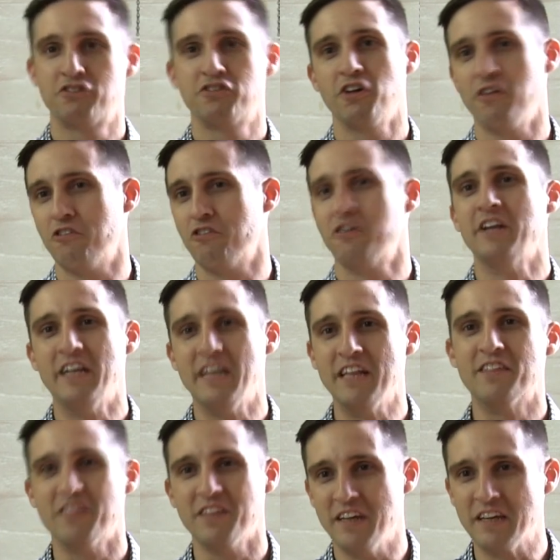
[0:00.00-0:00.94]
Southern
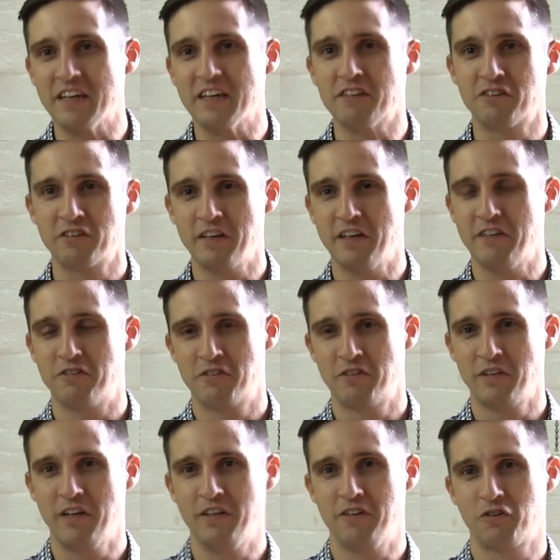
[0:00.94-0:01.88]
anything,
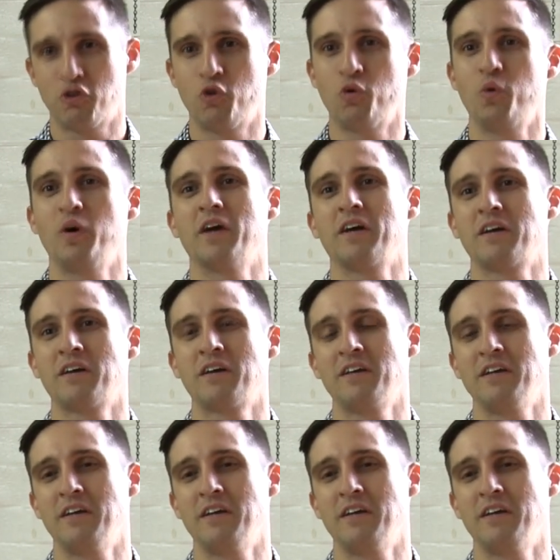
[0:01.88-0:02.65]
it's quick,